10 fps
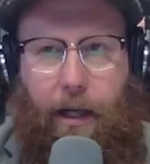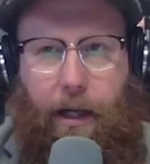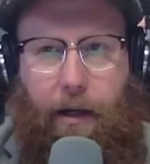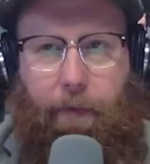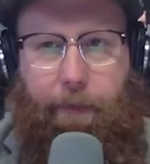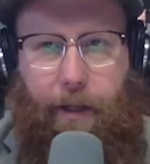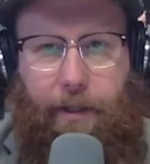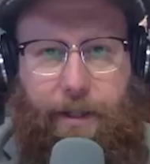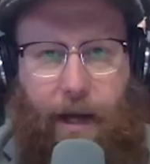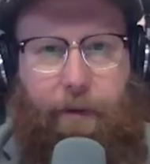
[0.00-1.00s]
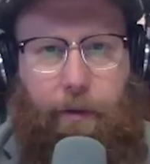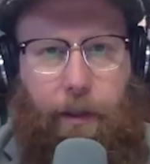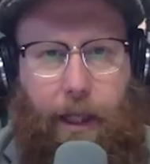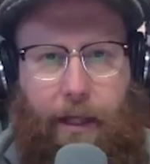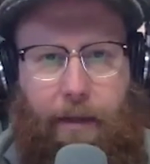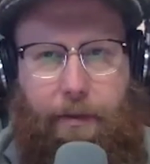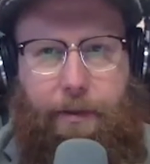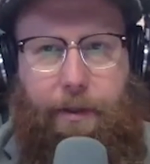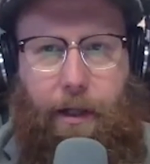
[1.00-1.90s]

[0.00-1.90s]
a philosophical lens,